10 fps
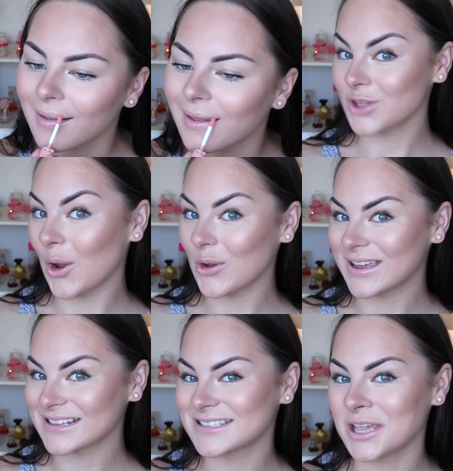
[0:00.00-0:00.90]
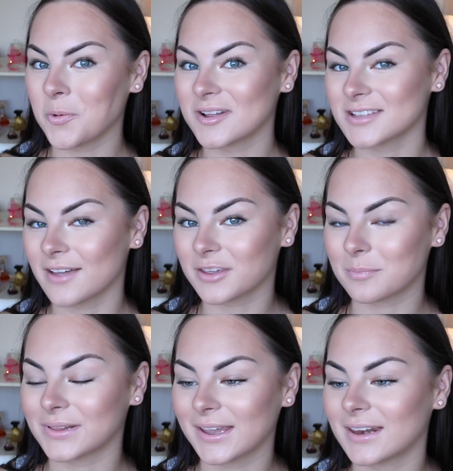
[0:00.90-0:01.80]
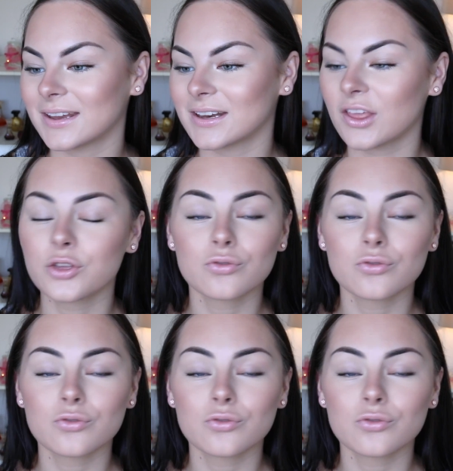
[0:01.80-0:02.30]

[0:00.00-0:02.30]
So you can see once I've completed